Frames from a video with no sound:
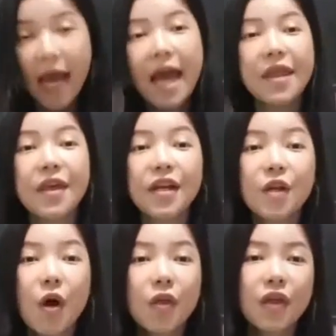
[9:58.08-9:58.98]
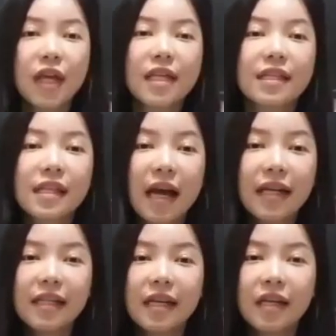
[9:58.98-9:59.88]
And then on the
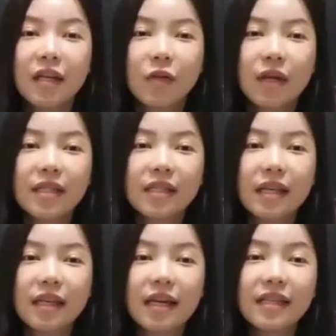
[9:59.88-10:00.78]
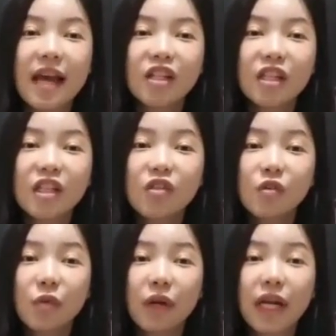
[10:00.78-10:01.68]
inside, you can see there's actually
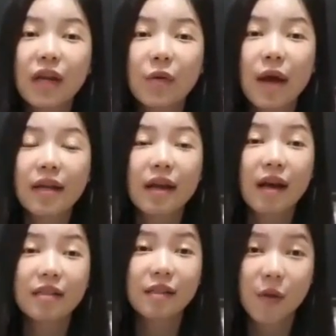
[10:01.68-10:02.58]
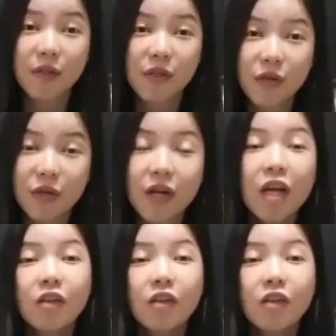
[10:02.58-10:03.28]
3 credit card slots here.